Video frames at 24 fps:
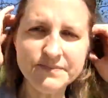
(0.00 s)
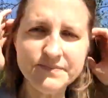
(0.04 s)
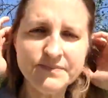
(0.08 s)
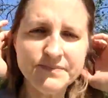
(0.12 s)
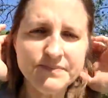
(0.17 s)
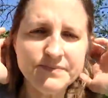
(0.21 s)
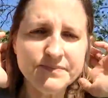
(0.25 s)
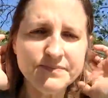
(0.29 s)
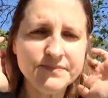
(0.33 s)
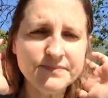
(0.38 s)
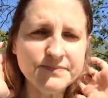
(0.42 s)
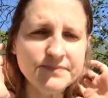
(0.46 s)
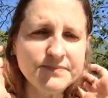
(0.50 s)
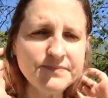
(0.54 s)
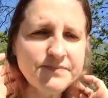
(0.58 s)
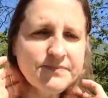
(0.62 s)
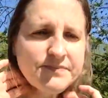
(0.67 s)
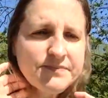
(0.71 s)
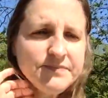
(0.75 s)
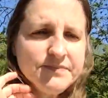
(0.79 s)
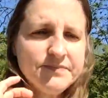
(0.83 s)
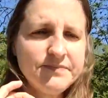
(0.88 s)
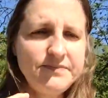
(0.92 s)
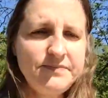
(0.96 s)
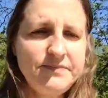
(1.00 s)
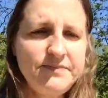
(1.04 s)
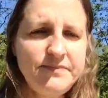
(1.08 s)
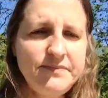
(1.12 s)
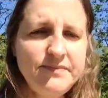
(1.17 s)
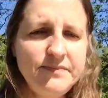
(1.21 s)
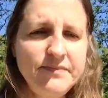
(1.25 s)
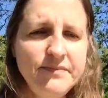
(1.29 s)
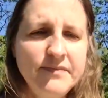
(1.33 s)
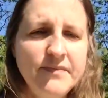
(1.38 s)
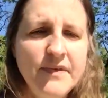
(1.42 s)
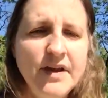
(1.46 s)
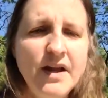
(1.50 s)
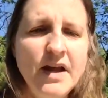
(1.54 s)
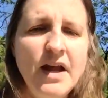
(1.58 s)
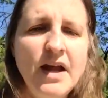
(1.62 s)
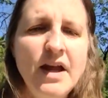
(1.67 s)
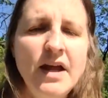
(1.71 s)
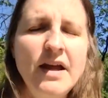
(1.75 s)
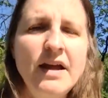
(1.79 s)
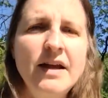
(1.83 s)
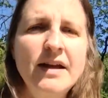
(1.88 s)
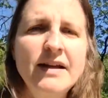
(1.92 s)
Nothing is said.